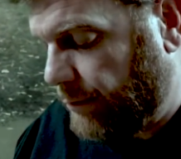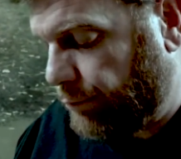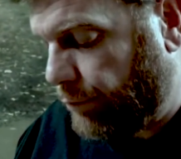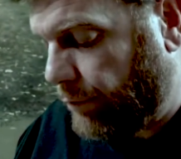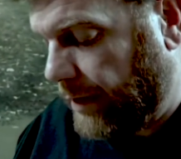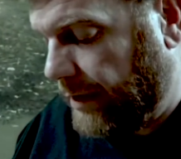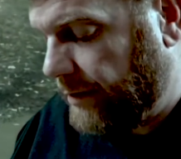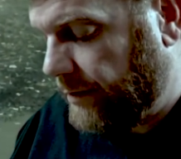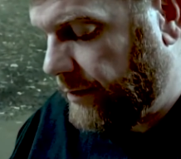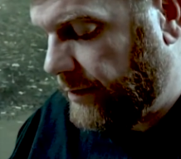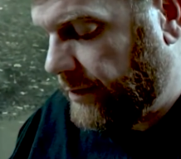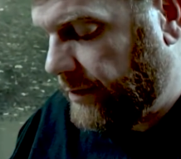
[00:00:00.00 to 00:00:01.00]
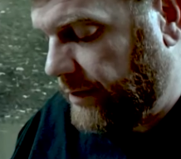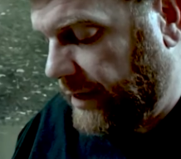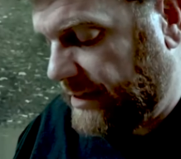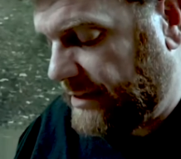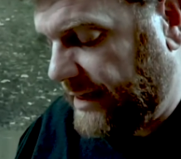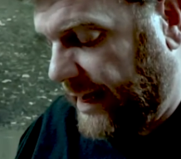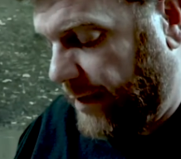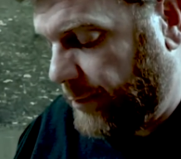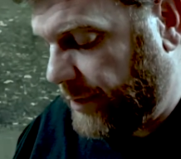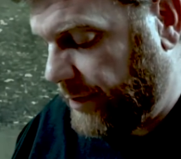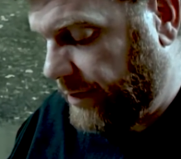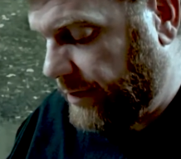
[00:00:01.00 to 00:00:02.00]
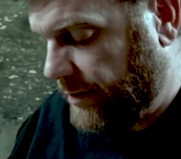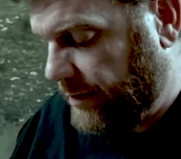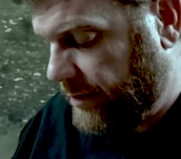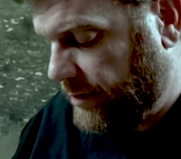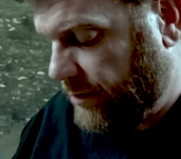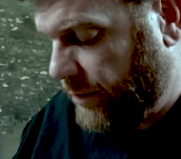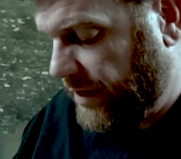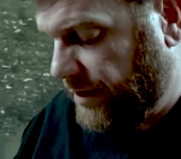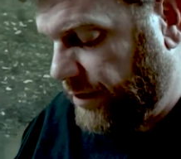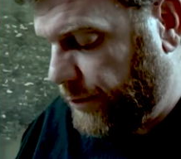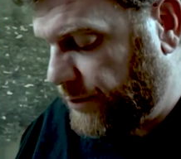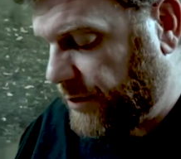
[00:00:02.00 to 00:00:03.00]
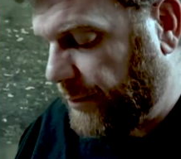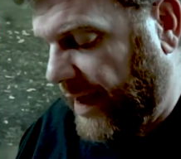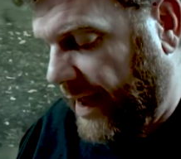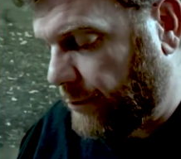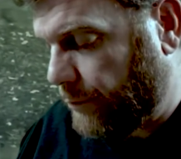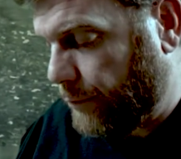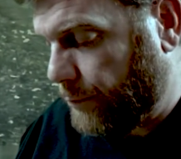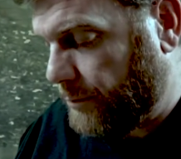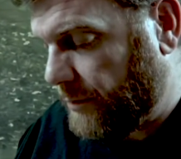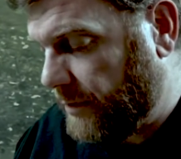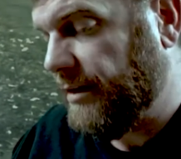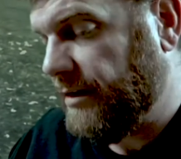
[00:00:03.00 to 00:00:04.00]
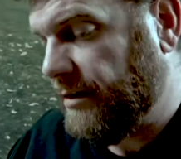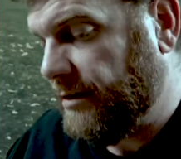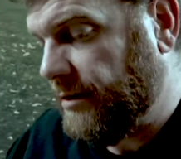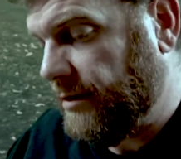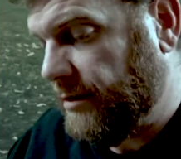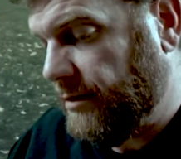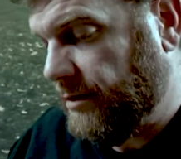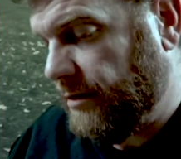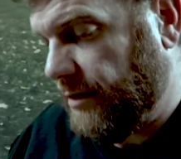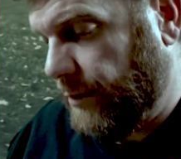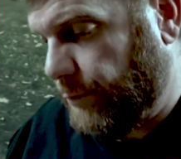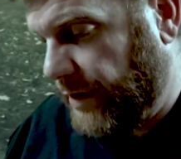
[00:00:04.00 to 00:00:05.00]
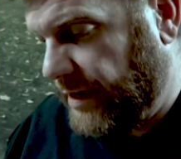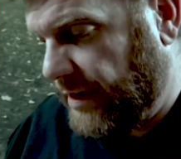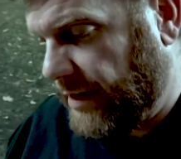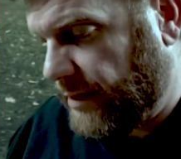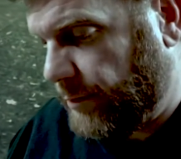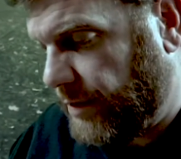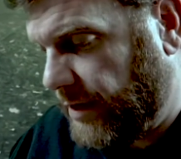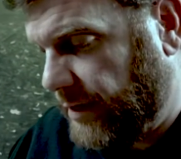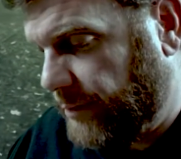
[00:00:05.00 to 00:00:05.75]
it, Rory. It's damp. We can use the back room. If we can get the bloody